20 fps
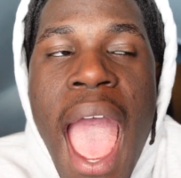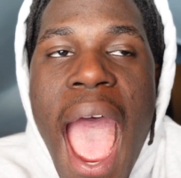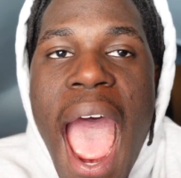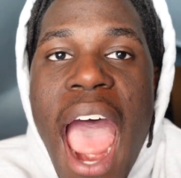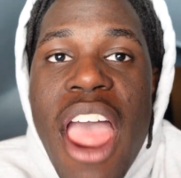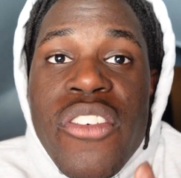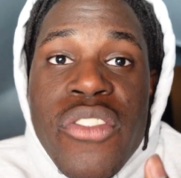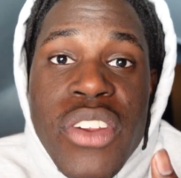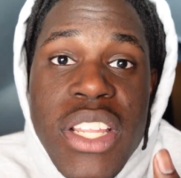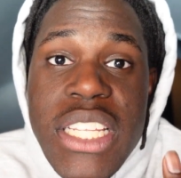
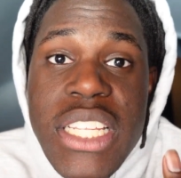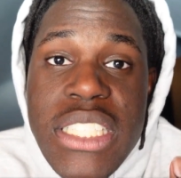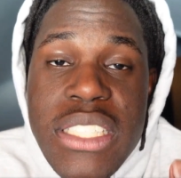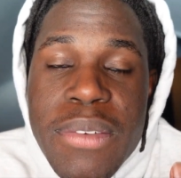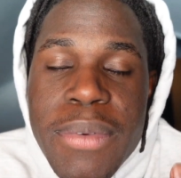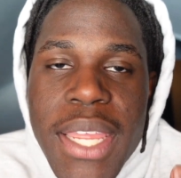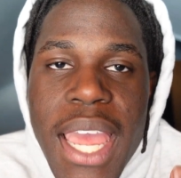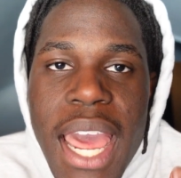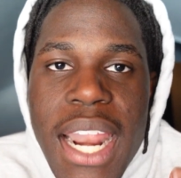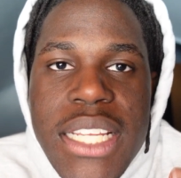I really,
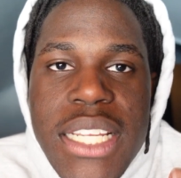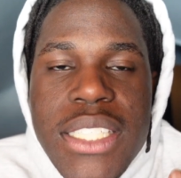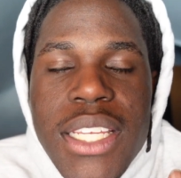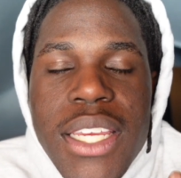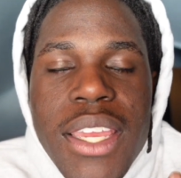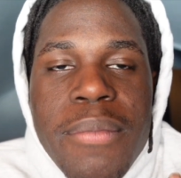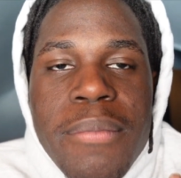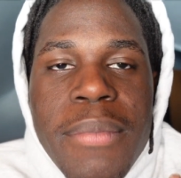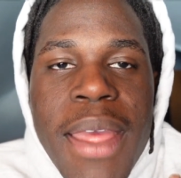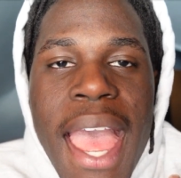to be honest,
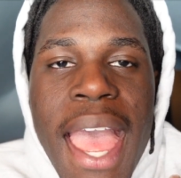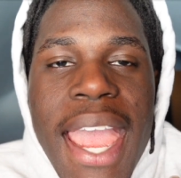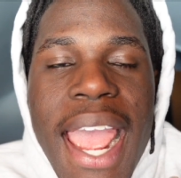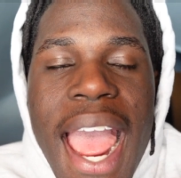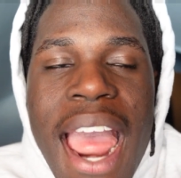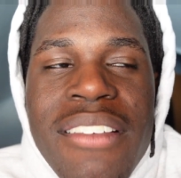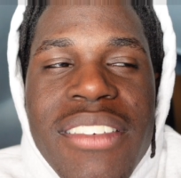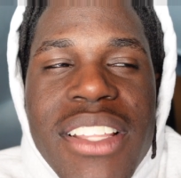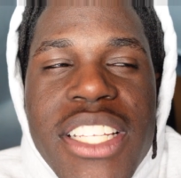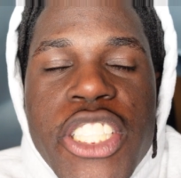looking back,
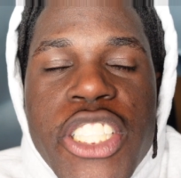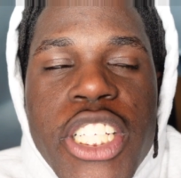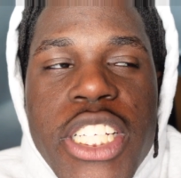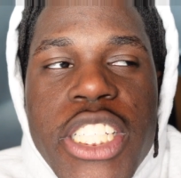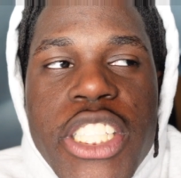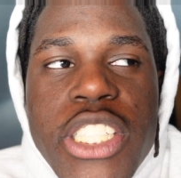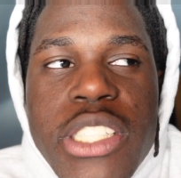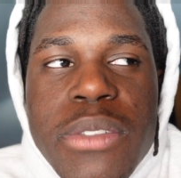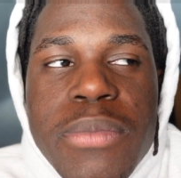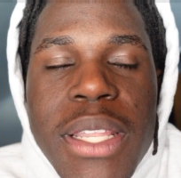I really should
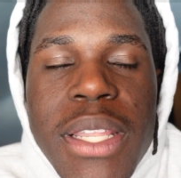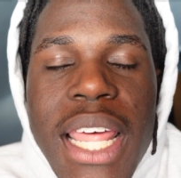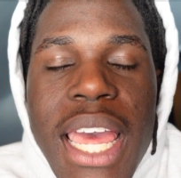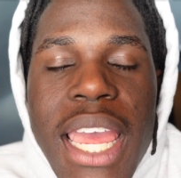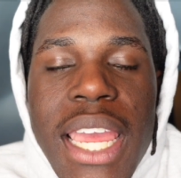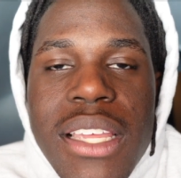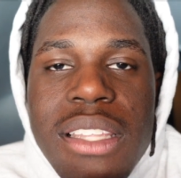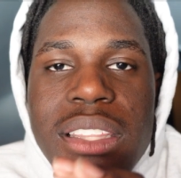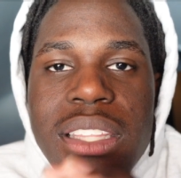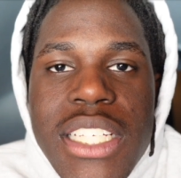have just been
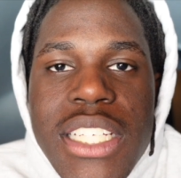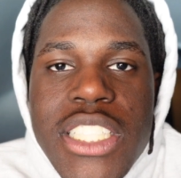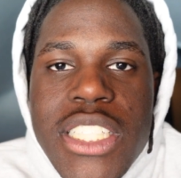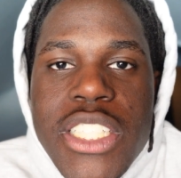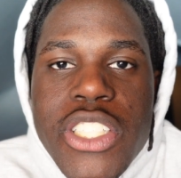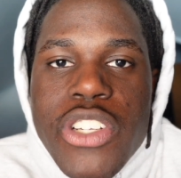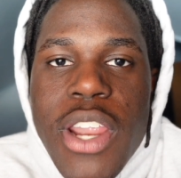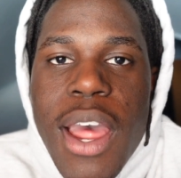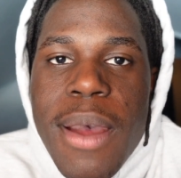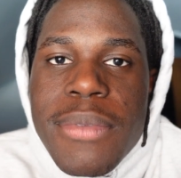like, let's
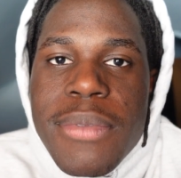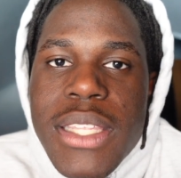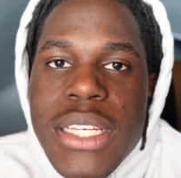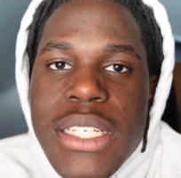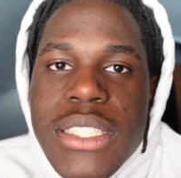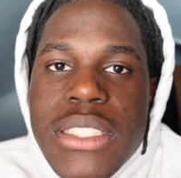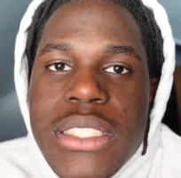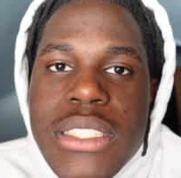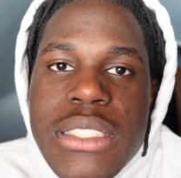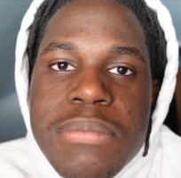just drop
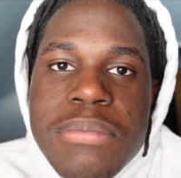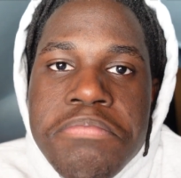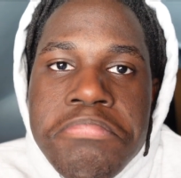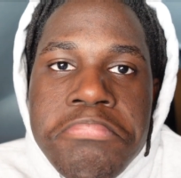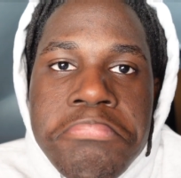this.